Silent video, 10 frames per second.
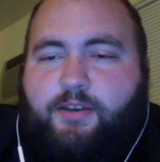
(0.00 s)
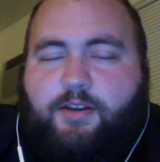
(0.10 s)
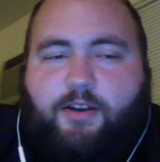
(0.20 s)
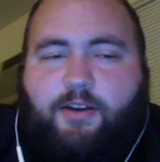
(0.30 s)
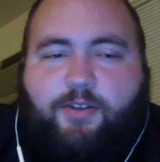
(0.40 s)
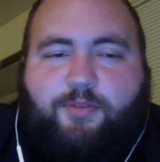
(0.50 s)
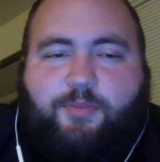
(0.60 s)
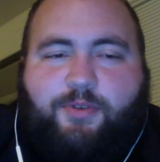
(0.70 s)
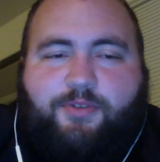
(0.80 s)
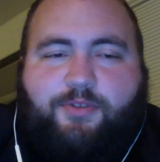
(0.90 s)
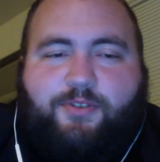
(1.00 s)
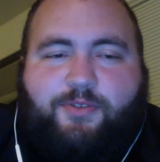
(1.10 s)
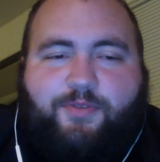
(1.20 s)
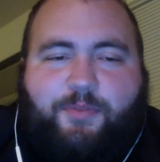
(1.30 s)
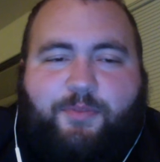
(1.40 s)
Carlos Boozer
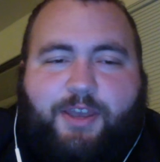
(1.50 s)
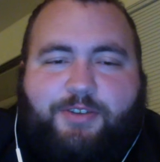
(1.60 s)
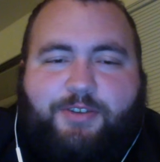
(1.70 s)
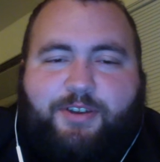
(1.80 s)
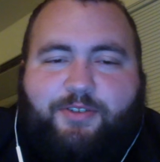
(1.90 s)
from last year.